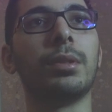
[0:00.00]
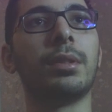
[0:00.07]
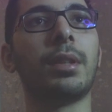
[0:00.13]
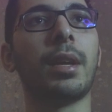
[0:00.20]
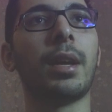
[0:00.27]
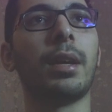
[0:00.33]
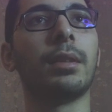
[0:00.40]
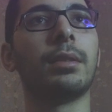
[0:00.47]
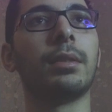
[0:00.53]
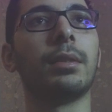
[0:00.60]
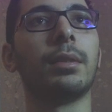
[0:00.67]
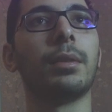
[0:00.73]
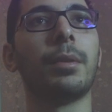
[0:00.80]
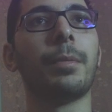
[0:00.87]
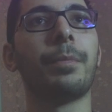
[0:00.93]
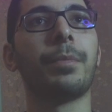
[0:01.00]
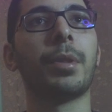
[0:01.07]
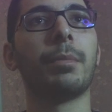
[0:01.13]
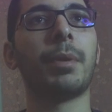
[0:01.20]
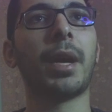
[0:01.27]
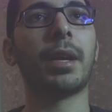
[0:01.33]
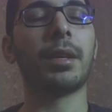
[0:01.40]
is that
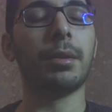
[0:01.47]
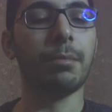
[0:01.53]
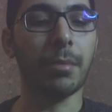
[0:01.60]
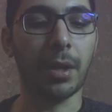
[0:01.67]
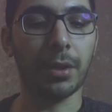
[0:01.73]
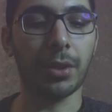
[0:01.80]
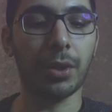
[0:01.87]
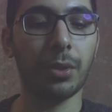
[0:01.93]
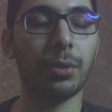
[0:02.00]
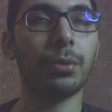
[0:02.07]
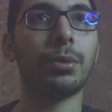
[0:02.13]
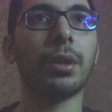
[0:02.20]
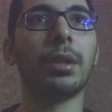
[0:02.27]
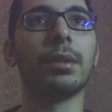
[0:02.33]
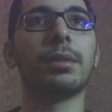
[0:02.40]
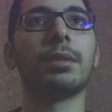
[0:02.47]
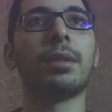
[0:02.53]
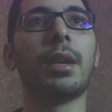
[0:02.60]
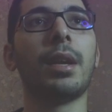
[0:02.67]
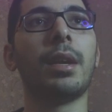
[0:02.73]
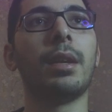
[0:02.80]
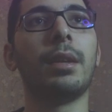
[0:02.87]
back in my code, I'll
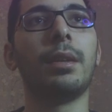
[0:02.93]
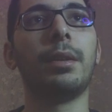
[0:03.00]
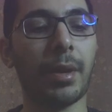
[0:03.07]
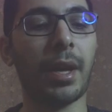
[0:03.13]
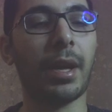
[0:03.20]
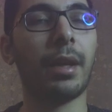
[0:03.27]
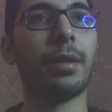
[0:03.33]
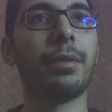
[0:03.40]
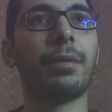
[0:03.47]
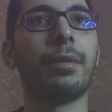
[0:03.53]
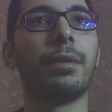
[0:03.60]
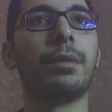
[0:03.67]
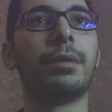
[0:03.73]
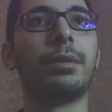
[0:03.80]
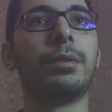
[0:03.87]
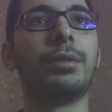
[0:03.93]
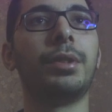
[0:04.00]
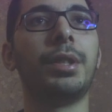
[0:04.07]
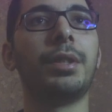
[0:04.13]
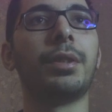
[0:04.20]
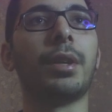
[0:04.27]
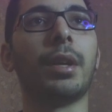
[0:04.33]
say path
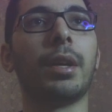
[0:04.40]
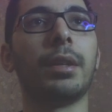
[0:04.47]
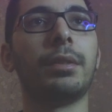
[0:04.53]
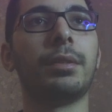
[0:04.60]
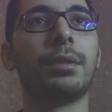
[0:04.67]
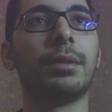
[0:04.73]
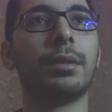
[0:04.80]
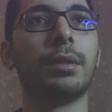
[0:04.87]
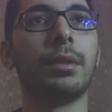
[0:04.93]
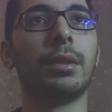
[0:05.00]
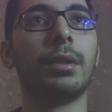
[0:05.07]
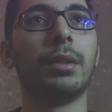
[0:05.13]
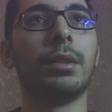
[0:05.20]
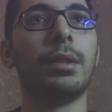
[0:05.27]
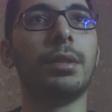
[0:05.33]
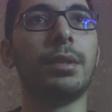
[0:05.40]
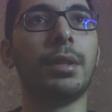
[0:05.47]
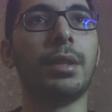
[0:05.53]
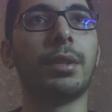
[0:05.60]
rewrite is